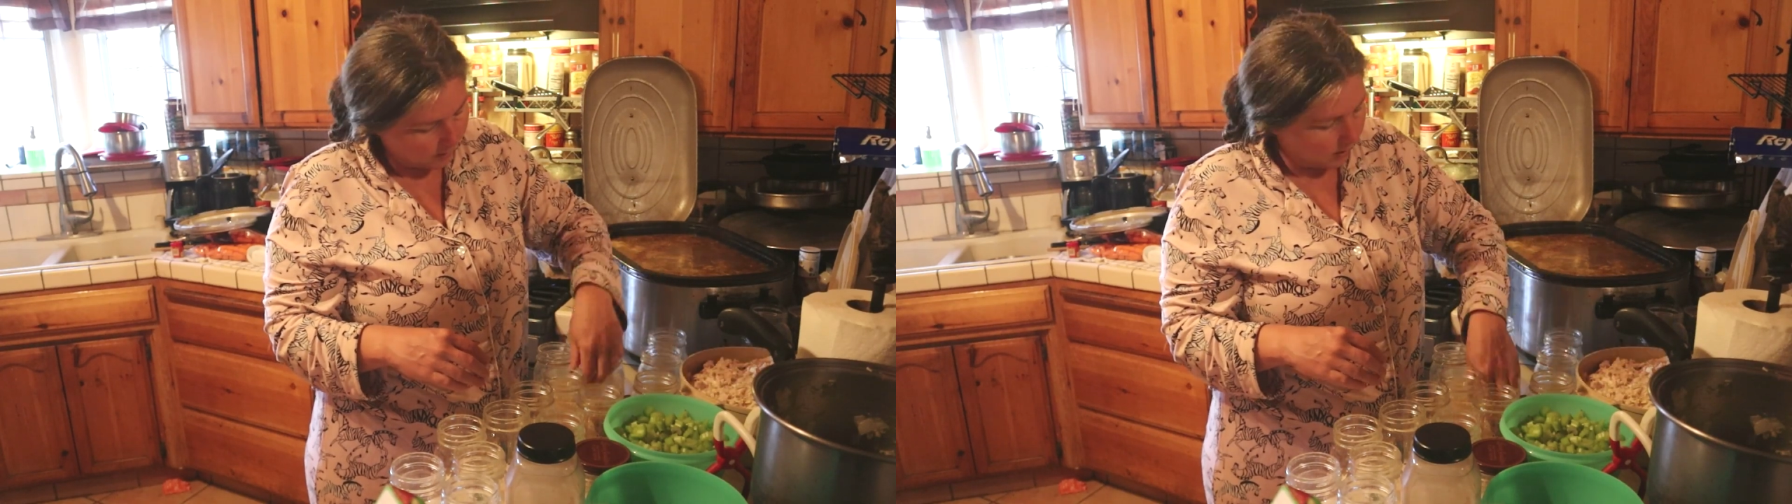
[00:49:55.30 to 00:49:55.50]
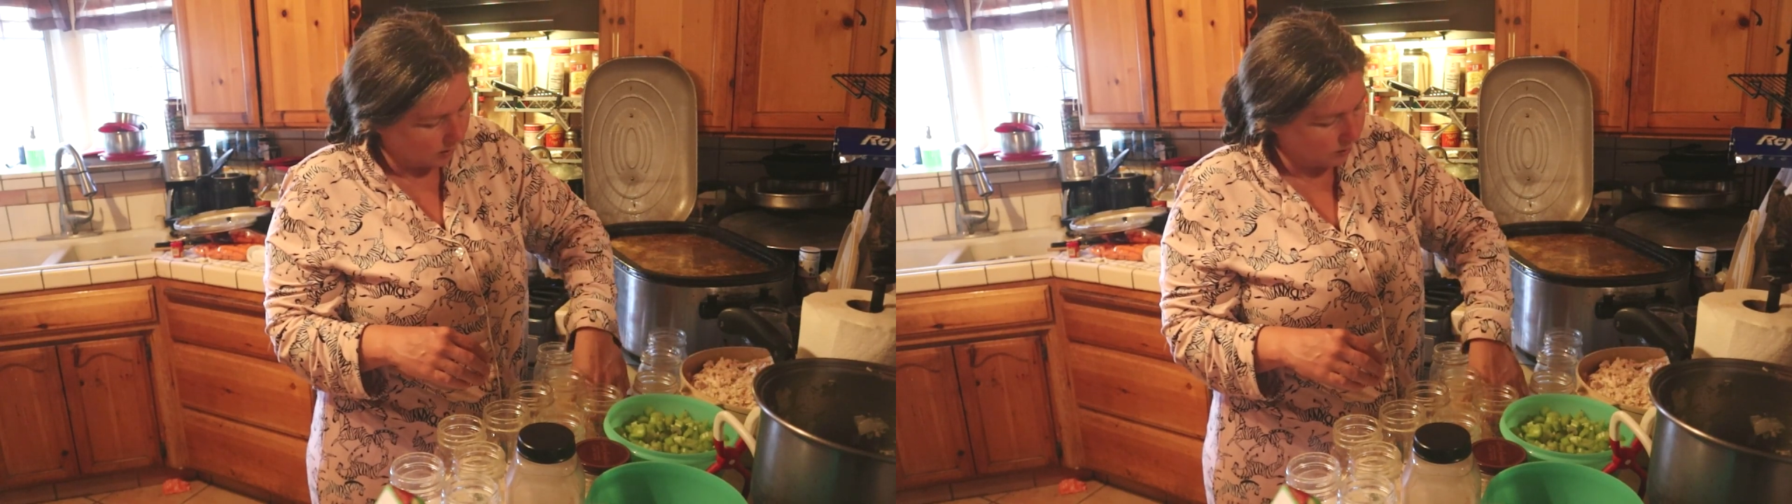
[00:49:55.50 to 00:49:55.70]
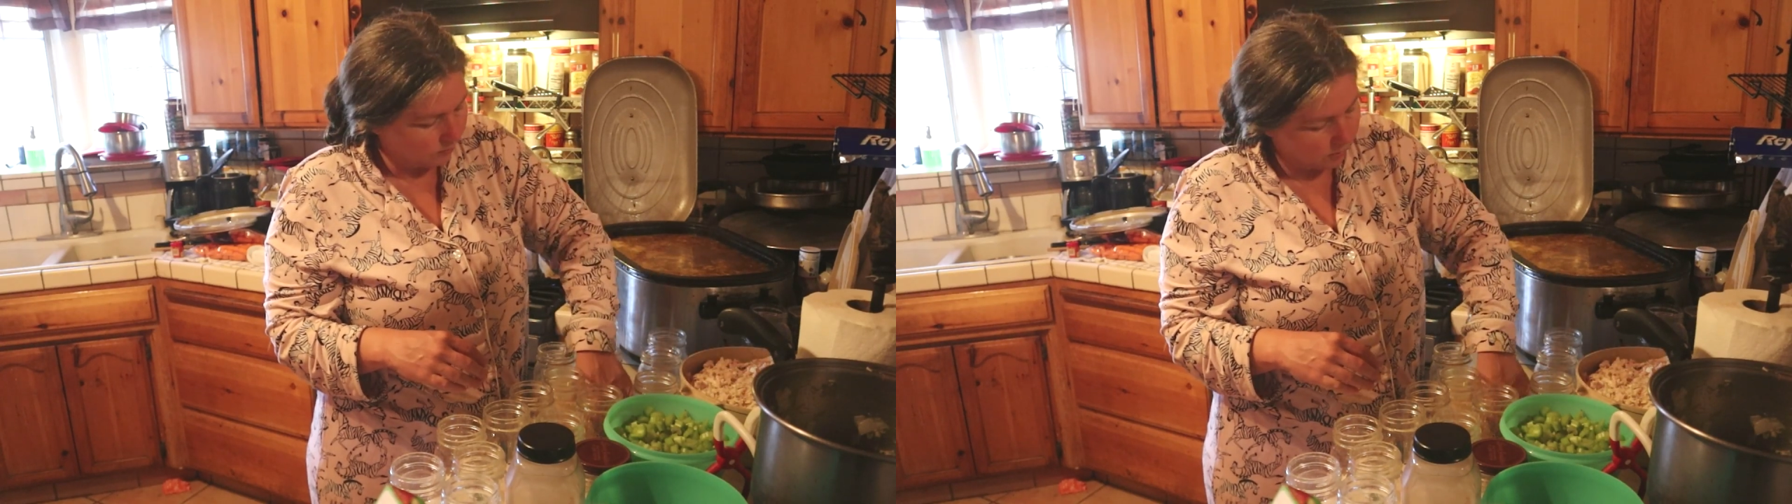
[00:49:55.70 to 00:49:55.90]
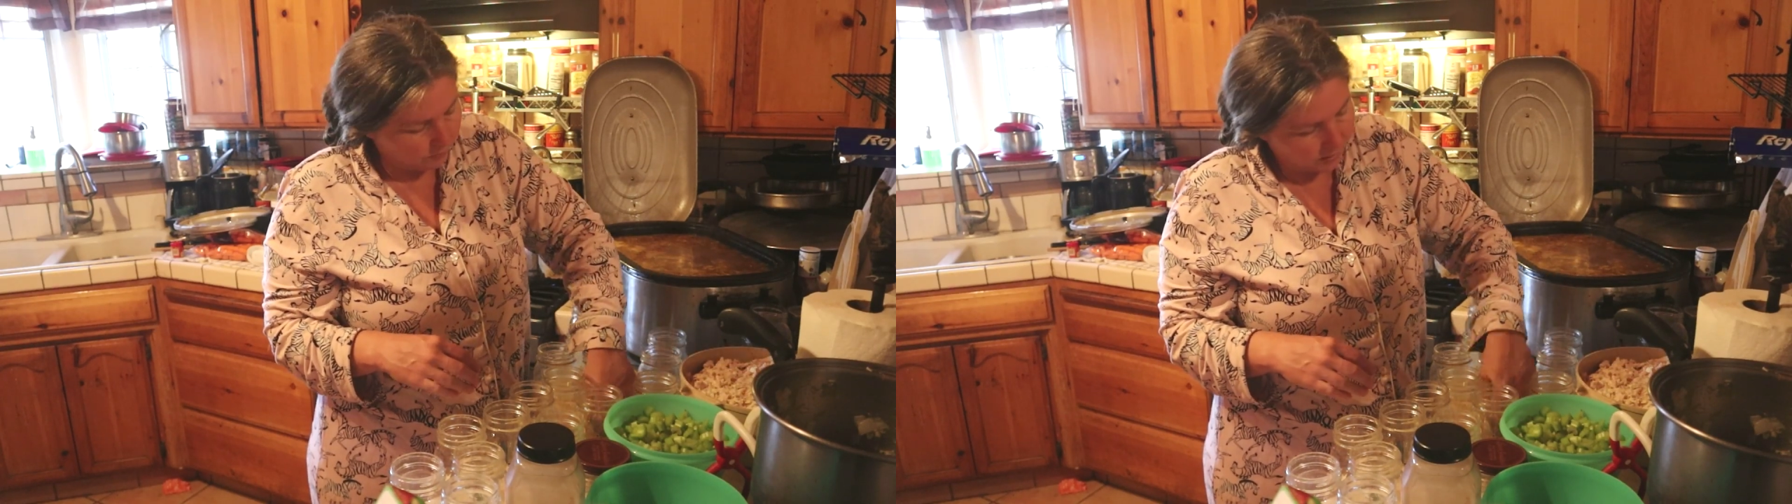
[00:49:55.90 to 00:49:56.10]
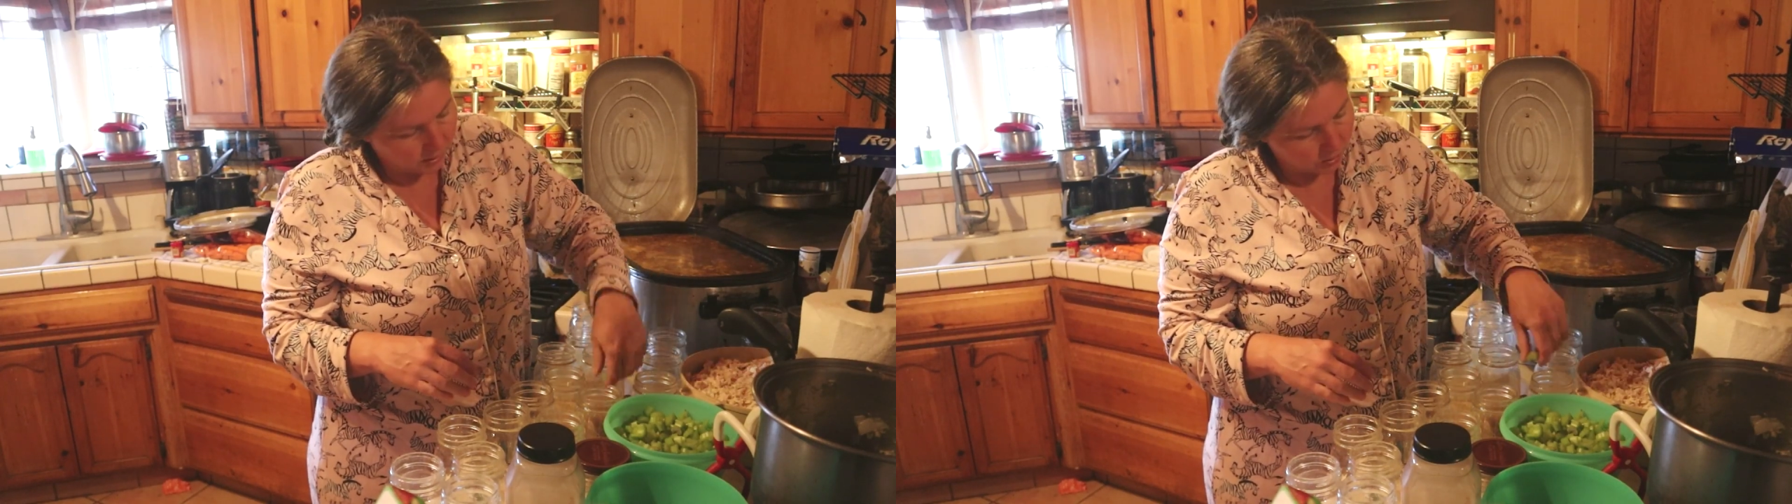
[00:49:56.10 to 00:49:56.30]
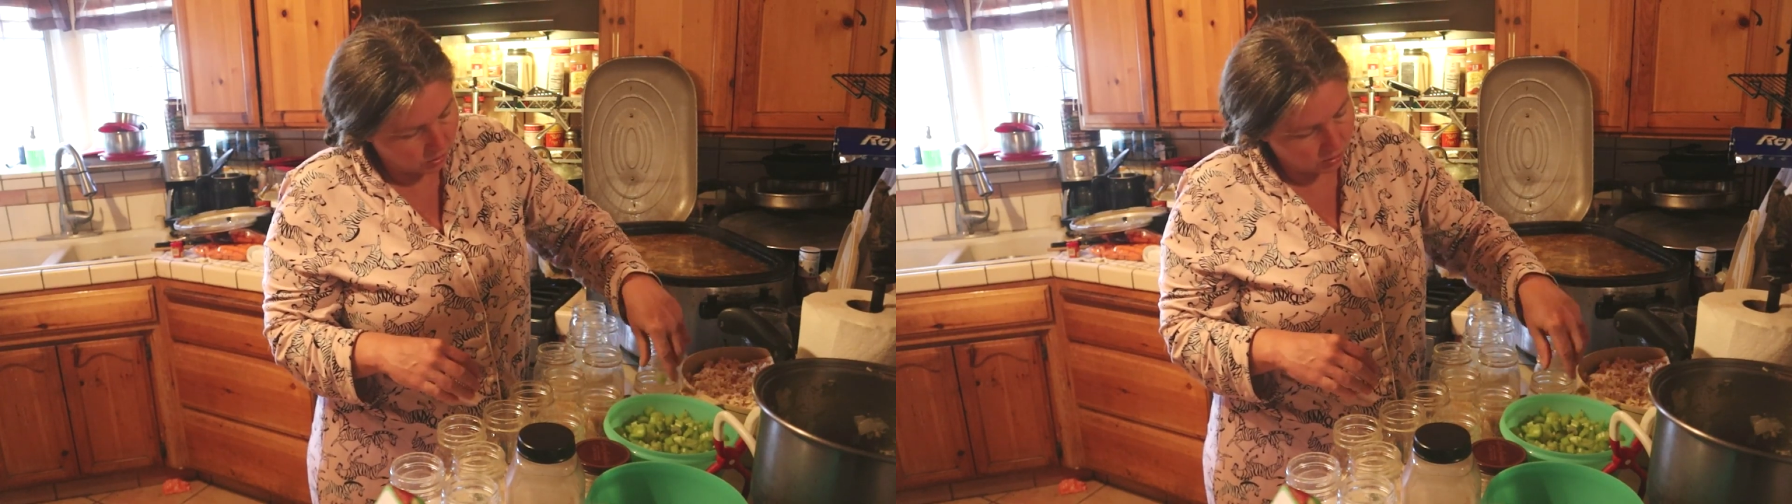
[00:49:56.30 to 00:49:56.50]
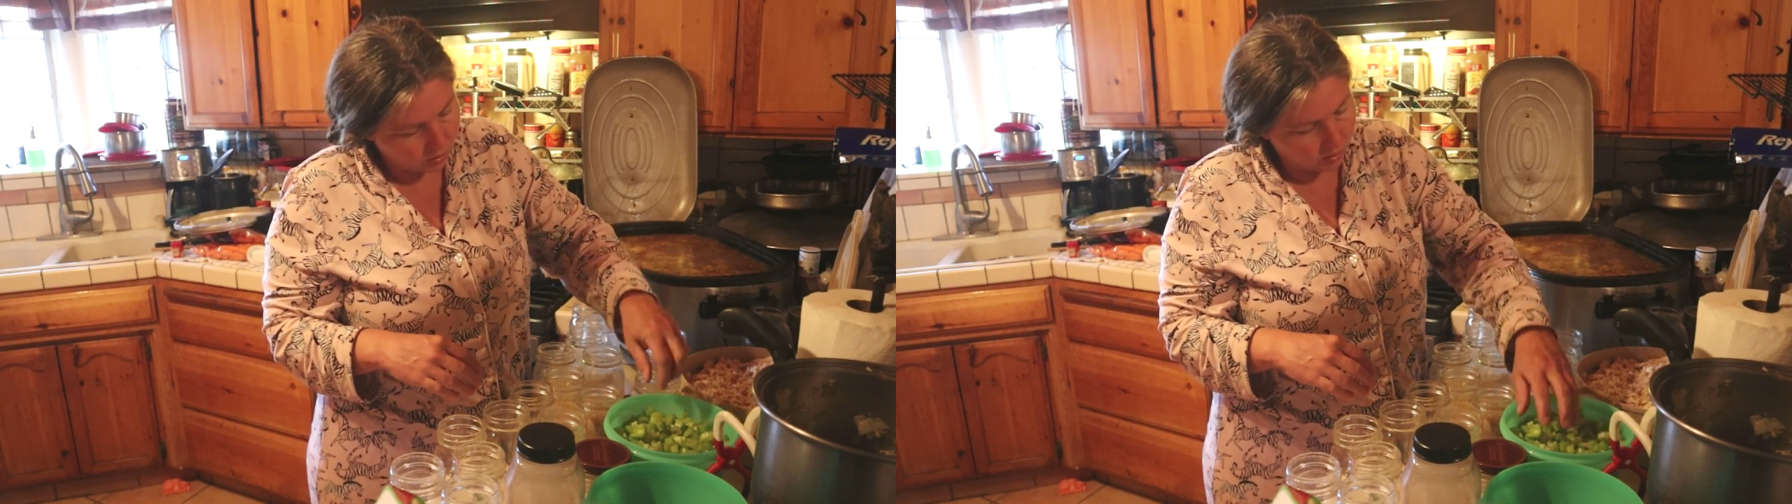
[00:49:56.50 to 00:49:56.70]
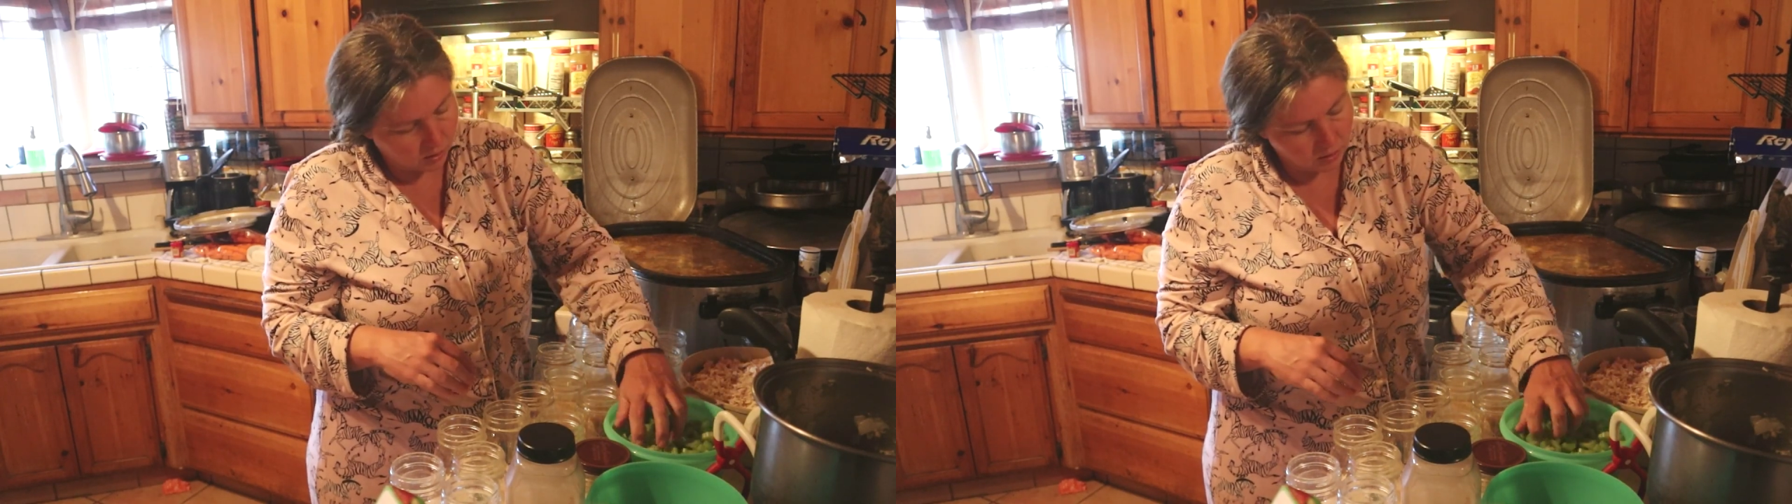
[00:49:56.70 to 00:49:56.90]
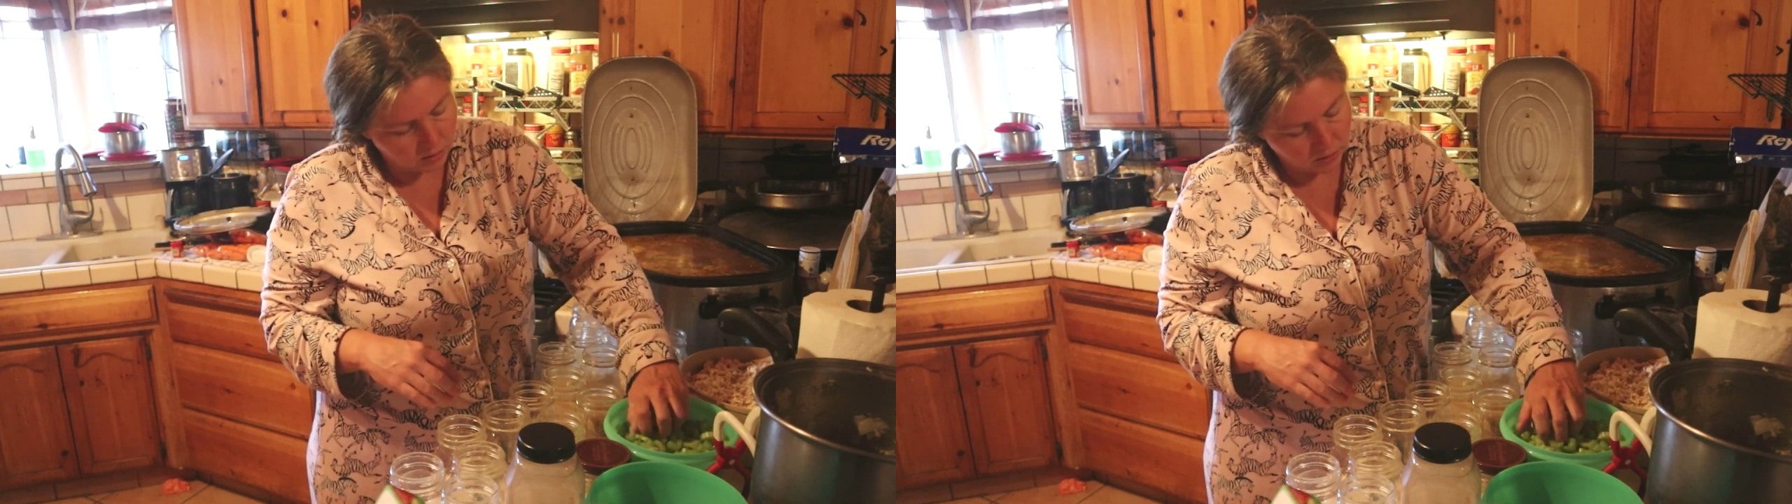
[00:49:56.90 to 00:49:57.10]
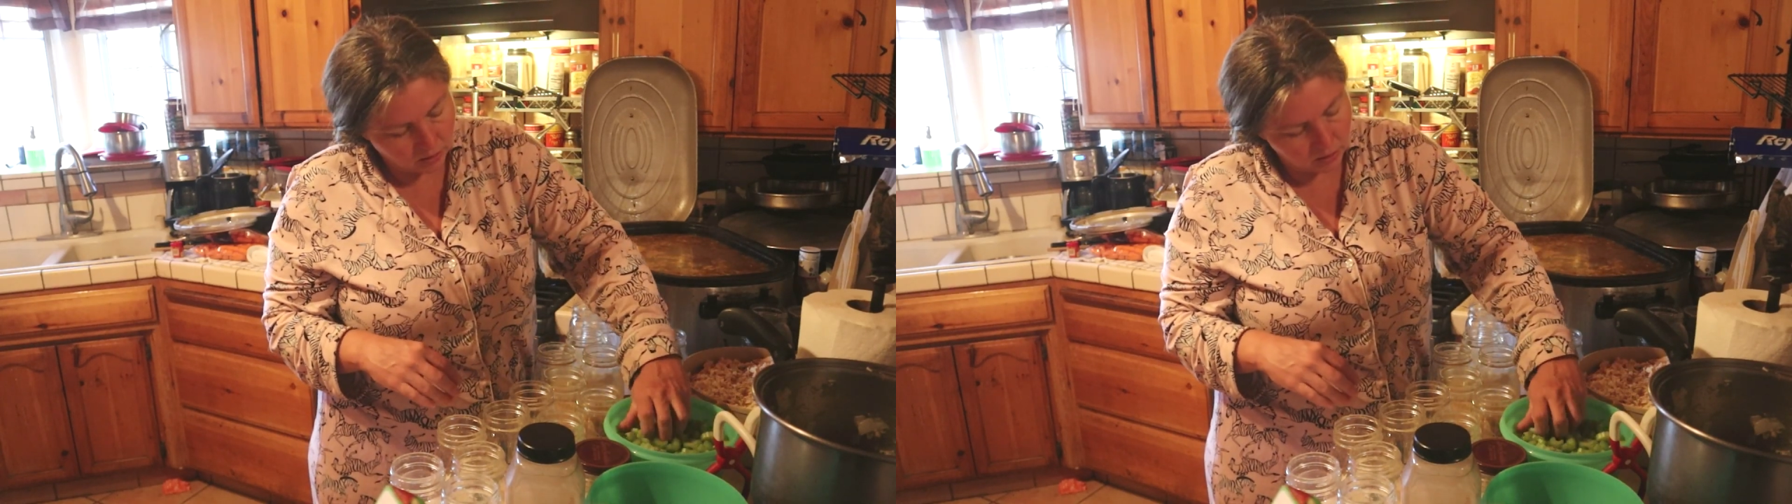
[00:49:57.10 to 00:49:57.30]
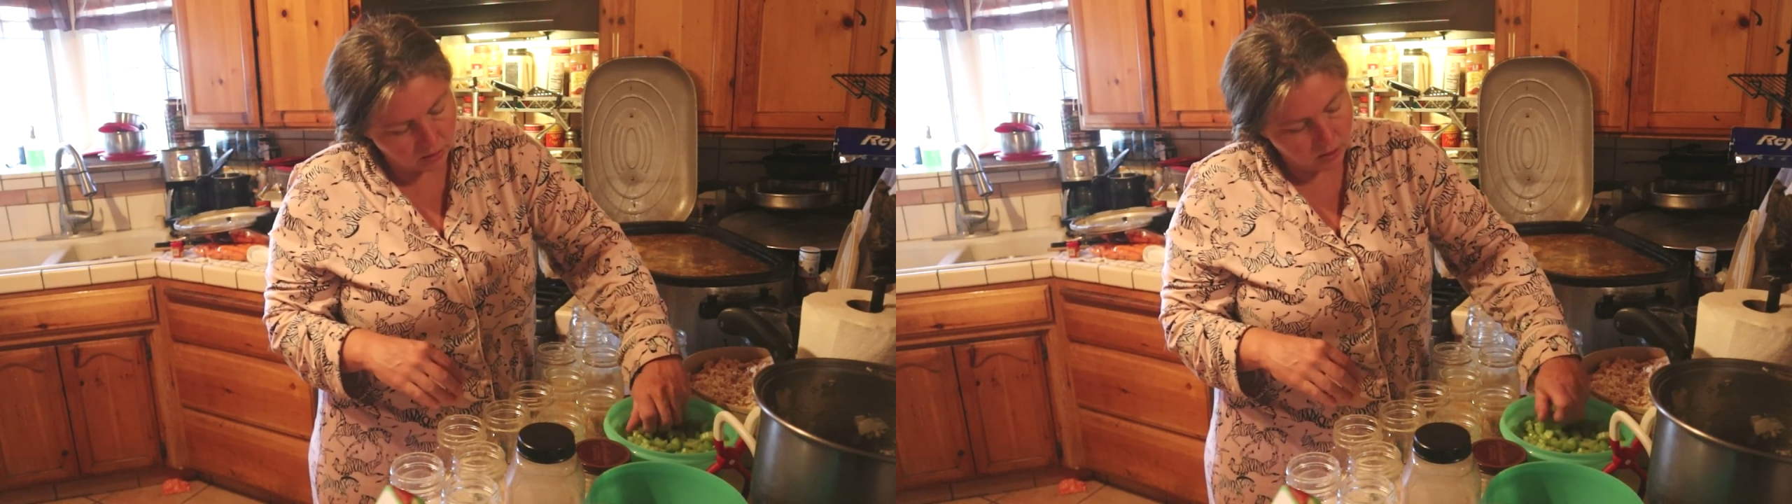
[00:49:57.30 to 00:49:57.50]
Like a small pinch, I'd say.